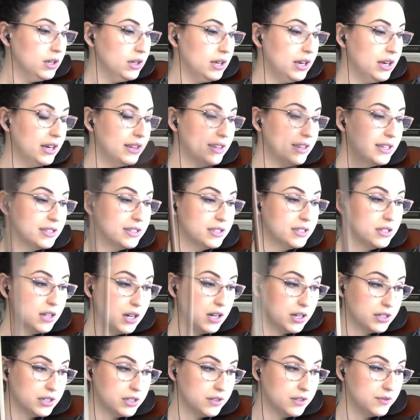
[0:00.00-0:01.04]
And that's an
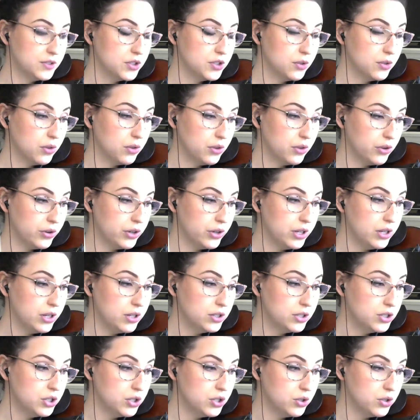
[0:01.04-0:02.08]
octave. So
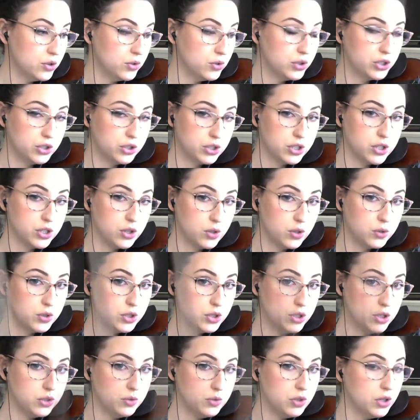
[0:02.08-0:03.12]
32 is just those
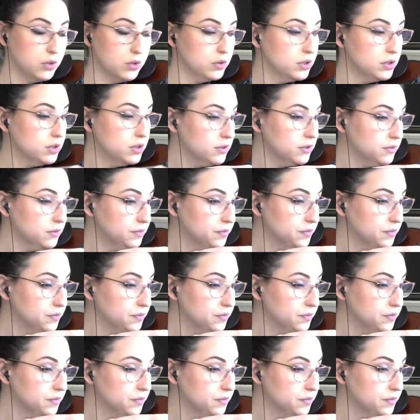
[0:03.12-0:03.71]
two notes.